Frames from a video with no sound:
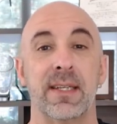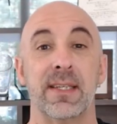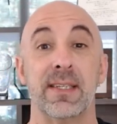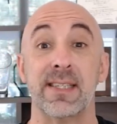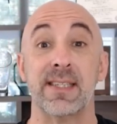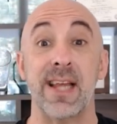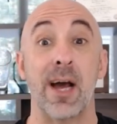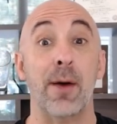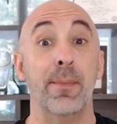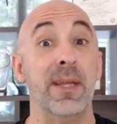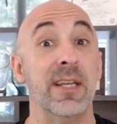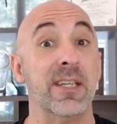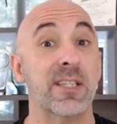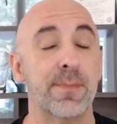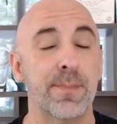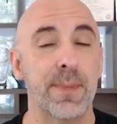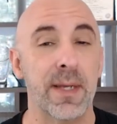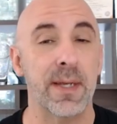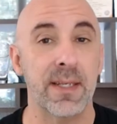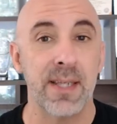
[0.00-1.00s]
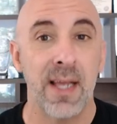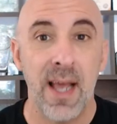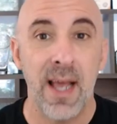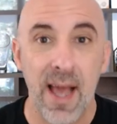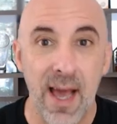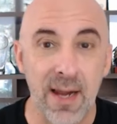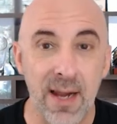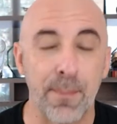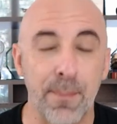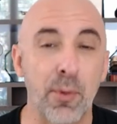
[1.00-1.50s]
It's now being spent
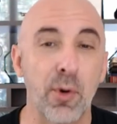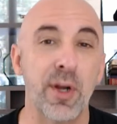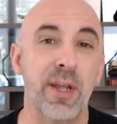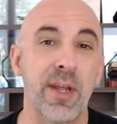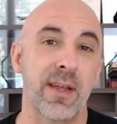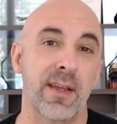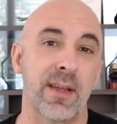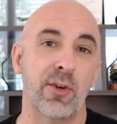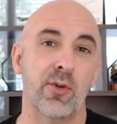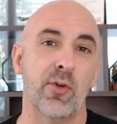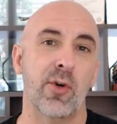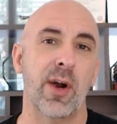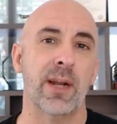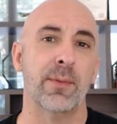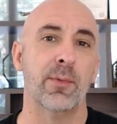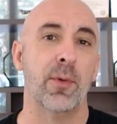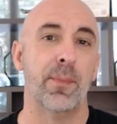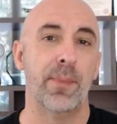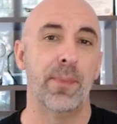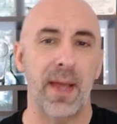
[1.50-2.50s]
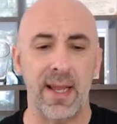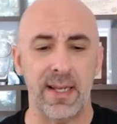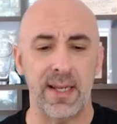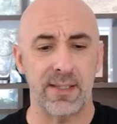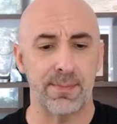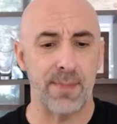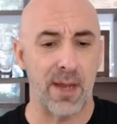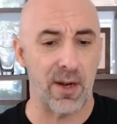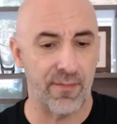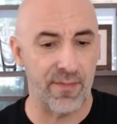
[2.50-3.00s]
at a pretty incredible
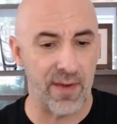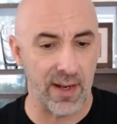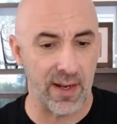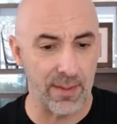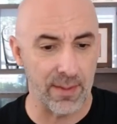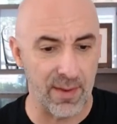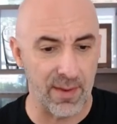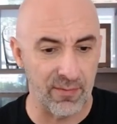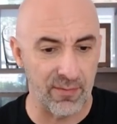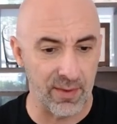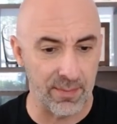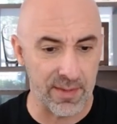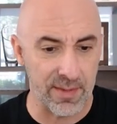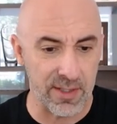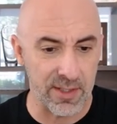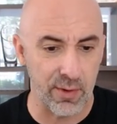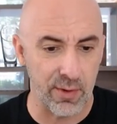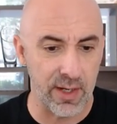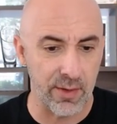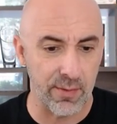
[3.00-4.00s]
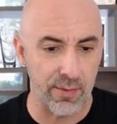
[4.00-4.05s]
pace. Matter of fact, let me flip the screen around